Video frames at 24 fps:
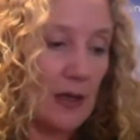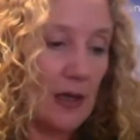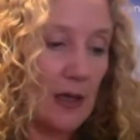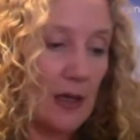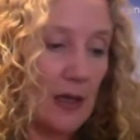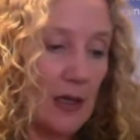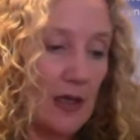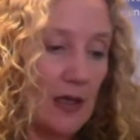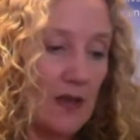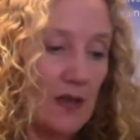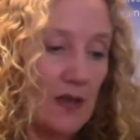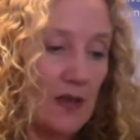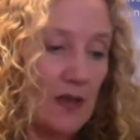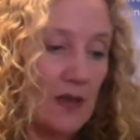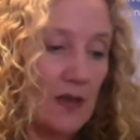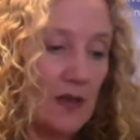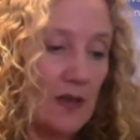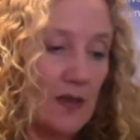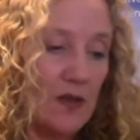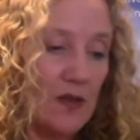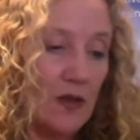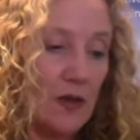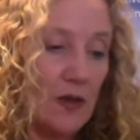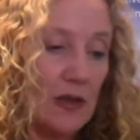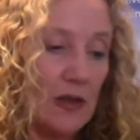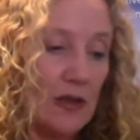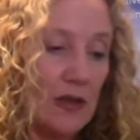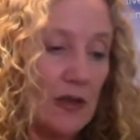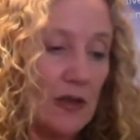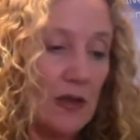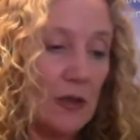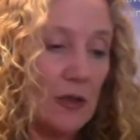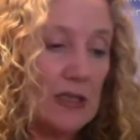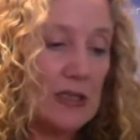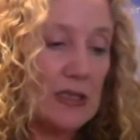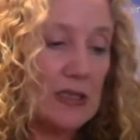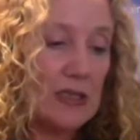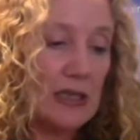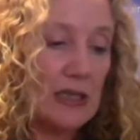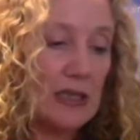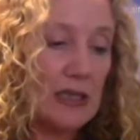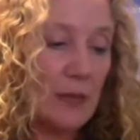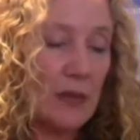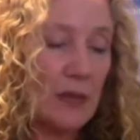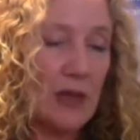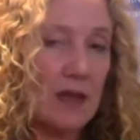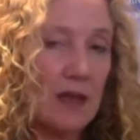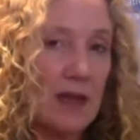it certainly would
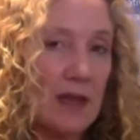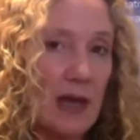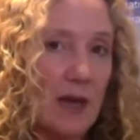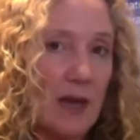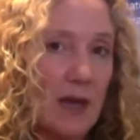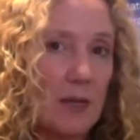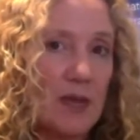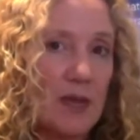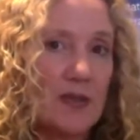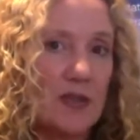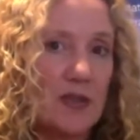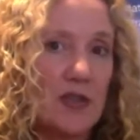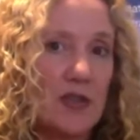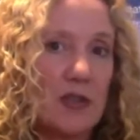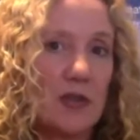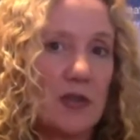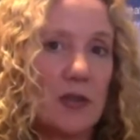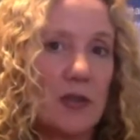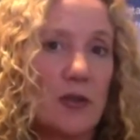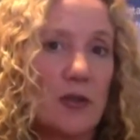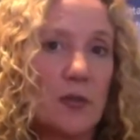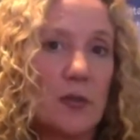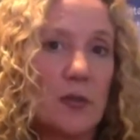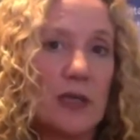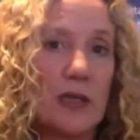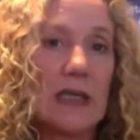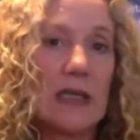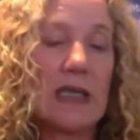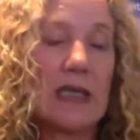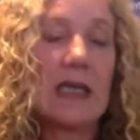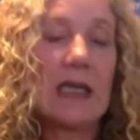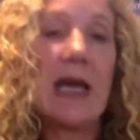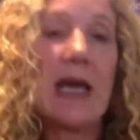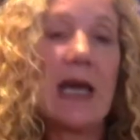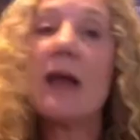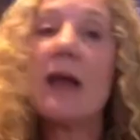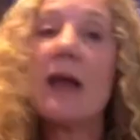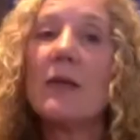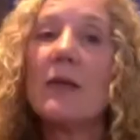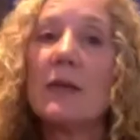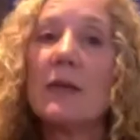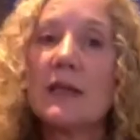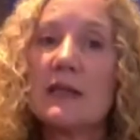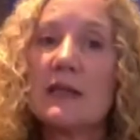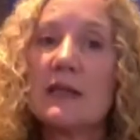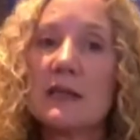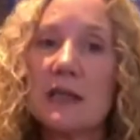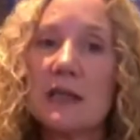seem that that position could be a key
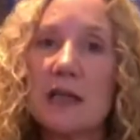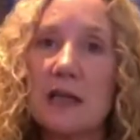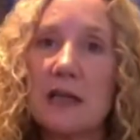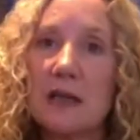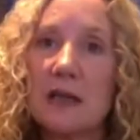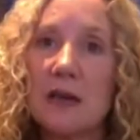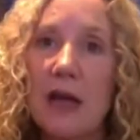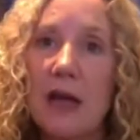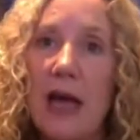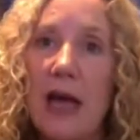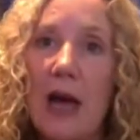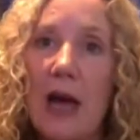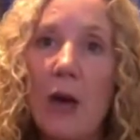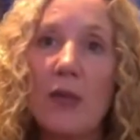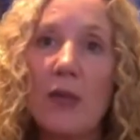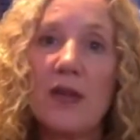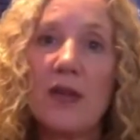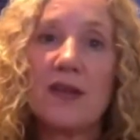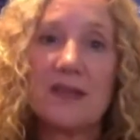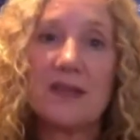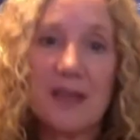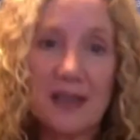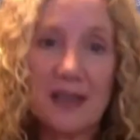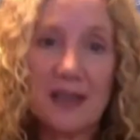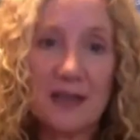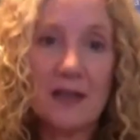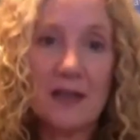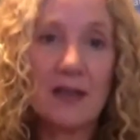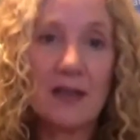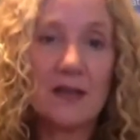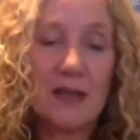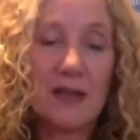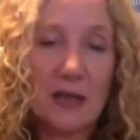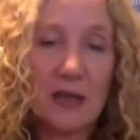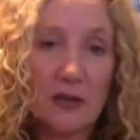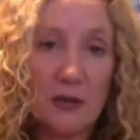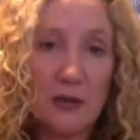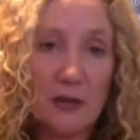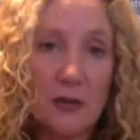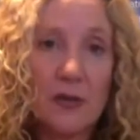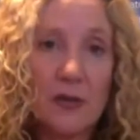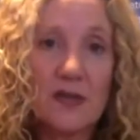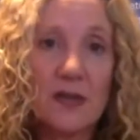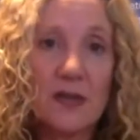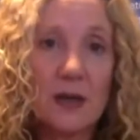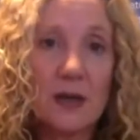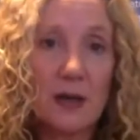element in how the Sen- CENCO is a,